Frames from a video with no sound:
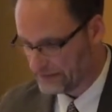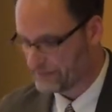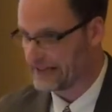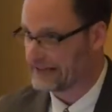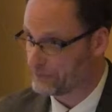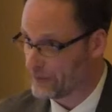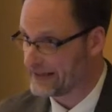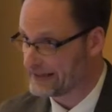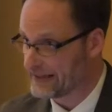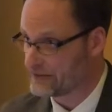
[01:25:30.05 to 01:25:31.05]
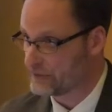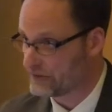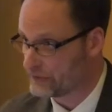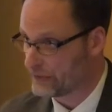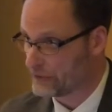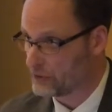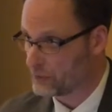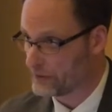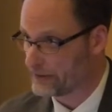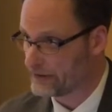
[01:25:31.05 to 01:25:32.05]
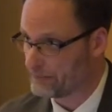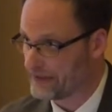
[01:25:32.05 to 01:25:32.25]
by writing ethnohistorical work,